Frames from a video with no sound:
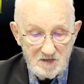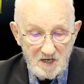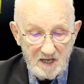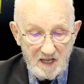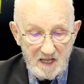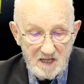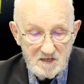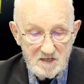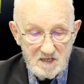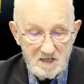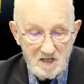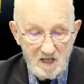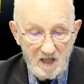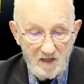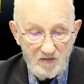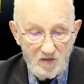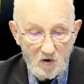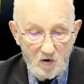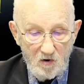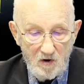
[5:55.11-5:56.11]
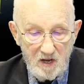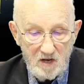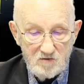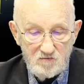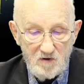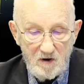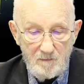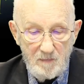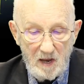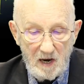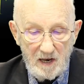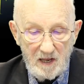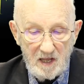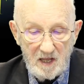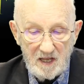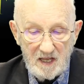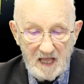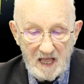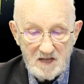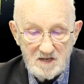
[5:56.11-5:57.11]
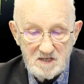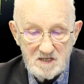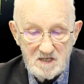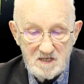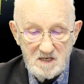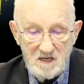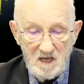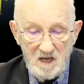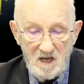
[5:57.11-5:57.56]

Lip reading: against the authority is rebelling against